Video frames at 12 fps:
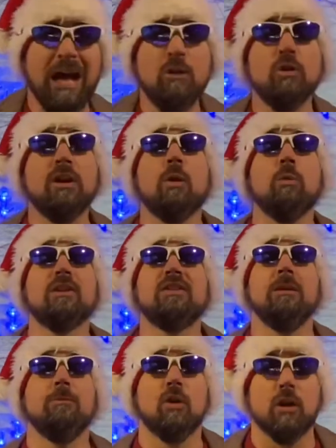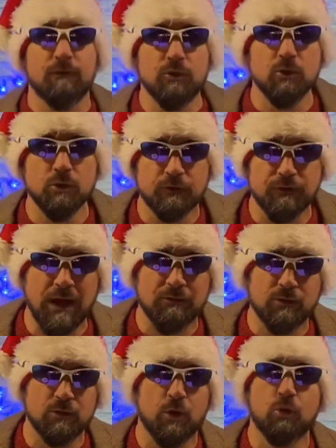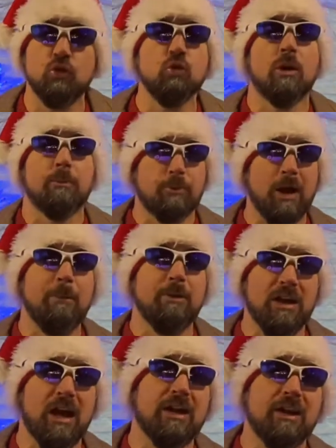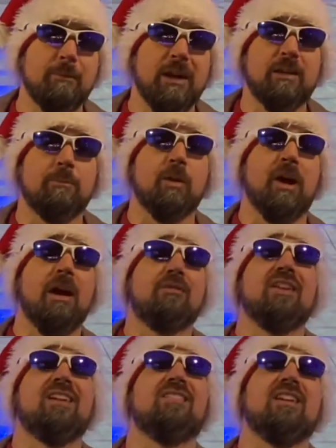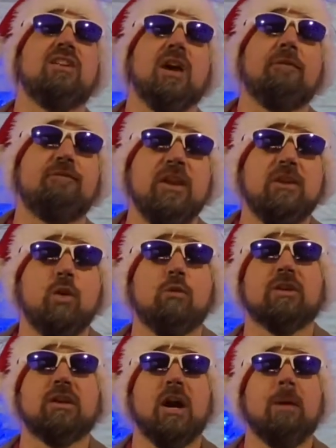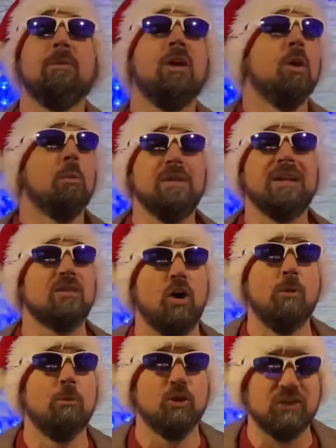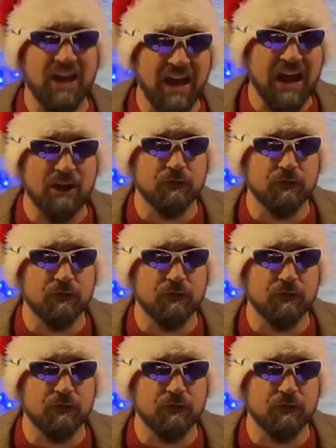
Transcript: don't care what team you are. If you lose five in a row, you are probably not going to make the playoffs. That is a tough thing to overcome when that's almost half